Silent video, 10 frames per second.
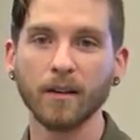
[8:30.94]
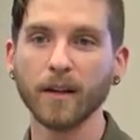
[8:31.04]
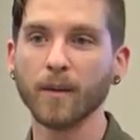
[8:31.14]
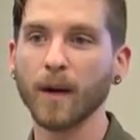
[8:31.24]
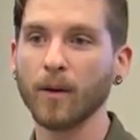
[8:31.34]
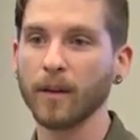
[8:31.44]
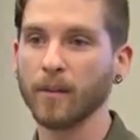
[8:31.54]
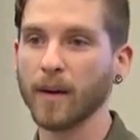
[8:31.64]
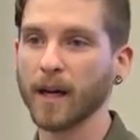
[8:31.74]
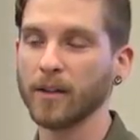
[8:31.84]
think about the
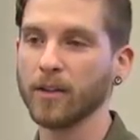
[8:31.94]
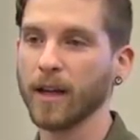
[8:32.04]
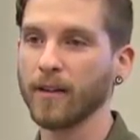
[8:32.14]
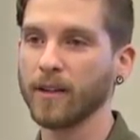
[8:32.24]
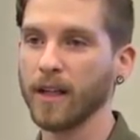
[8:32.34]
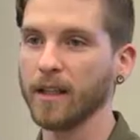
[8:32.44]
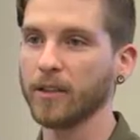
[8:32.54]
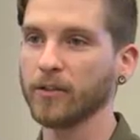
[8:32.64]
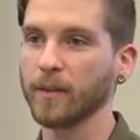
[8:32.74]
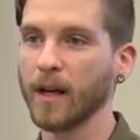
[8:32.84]
impact you could have 10
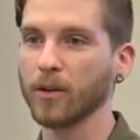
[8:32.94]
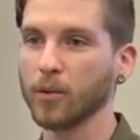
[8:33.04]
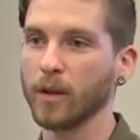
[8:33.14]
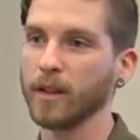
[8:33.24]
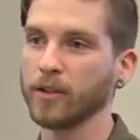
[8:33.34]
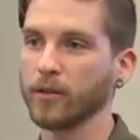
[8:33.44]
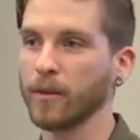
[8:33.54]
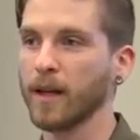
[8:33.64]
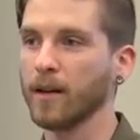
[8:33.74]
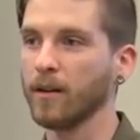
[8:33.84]
years from now, 20 years from
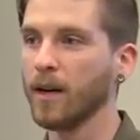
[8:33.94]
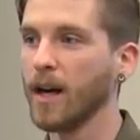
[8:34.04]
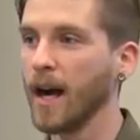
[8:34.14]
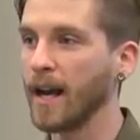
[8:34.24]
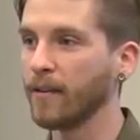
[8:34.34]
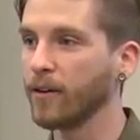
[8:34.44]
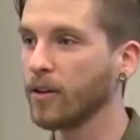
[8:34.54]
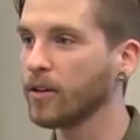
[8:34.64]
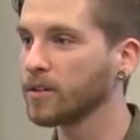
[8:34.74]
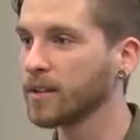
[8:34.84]
now, and if
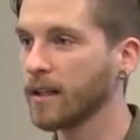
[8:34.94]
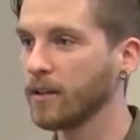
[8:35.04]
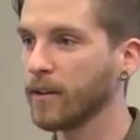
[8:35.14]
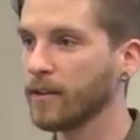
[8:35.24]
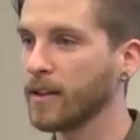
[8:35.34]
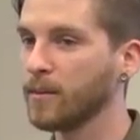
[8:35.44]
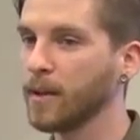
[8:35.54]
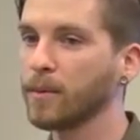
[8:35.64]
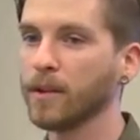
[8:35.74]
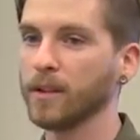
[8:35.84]
all 10 or 15
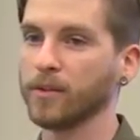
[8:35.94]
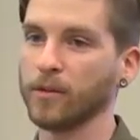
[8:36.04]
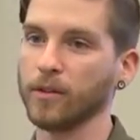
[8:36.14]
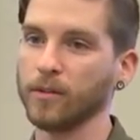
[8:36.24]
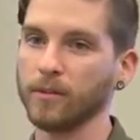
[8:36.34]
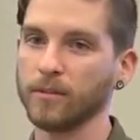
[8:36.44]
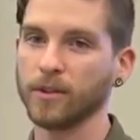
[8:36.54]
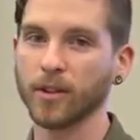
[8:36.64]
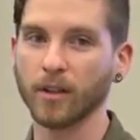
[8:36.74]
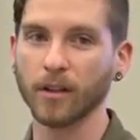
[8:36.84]
people in this room
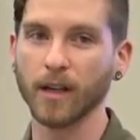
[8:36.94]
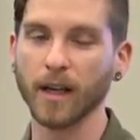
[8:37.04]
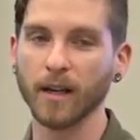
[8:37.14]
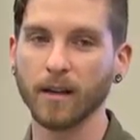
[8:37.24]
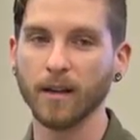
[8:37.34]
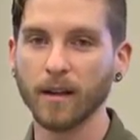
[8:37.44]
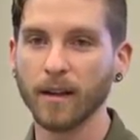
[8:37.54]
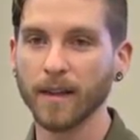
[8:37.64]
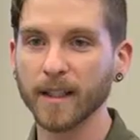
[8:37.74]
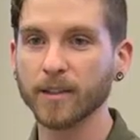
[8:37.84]
start today,
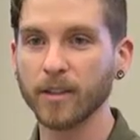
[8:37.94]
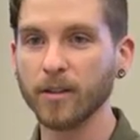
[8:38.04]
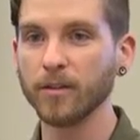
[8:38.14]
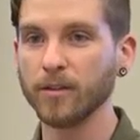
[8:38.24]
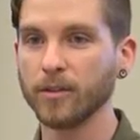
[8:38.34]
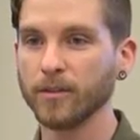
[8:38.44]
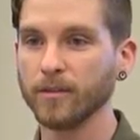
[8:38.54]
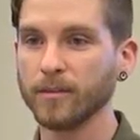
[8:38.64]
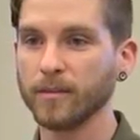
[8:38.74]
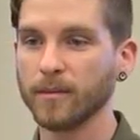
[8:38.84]
that's huge.
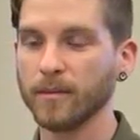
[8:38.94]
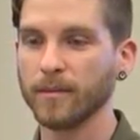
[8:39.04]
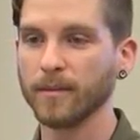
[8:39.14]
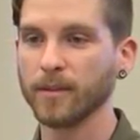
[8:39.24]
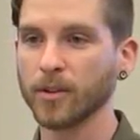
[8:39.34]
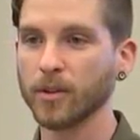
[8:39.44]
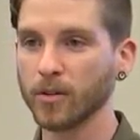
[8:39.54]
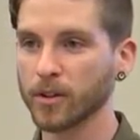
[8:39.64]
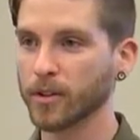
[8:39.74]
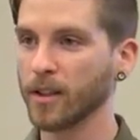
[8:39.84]
So
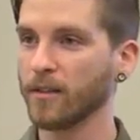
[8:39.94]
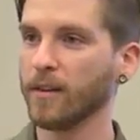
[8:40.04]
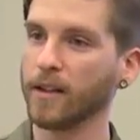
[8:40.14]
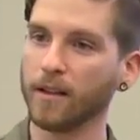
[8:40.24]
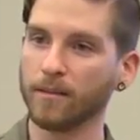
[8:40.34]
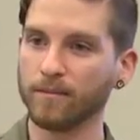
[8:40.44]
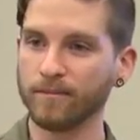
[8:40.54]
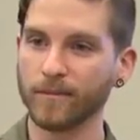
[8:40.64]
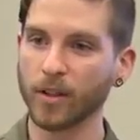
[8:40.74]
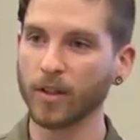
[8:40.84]
don't just think of it in
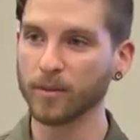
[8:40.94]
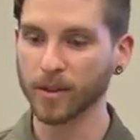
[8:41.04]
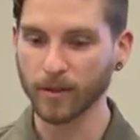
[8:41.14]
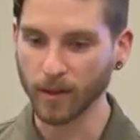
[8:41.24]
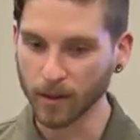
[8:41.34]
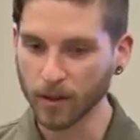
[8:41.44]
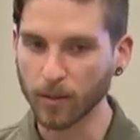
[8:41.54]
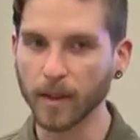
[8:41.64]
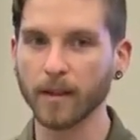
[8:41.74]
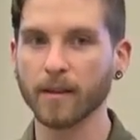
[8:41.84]
terms of the little
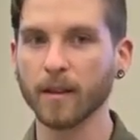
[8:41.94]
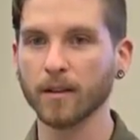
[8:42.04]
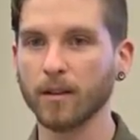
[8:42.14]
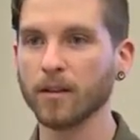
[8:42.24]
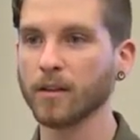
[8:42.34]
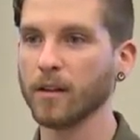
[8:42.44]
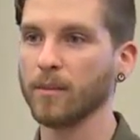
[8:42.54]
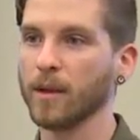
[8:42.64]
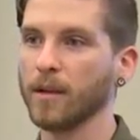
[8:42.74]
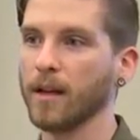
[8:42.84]
bit. Think long
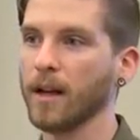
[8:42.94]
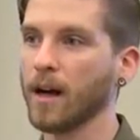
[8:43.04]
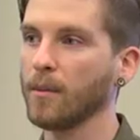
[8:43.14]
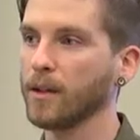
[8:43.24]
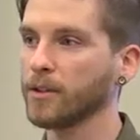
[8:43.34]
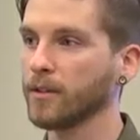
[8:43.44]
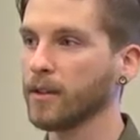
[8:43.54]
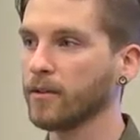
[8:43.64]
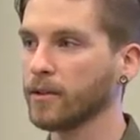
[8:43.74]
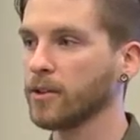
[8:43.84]
term and, and how much of a
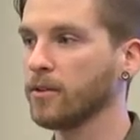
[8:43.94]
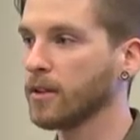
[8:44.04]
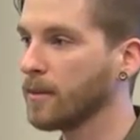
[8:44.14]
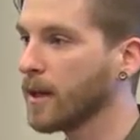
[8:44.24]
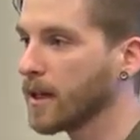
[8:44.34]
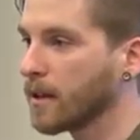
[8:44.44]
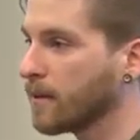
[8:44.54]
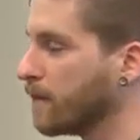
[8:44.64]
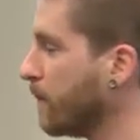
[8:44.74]
difference you're really making.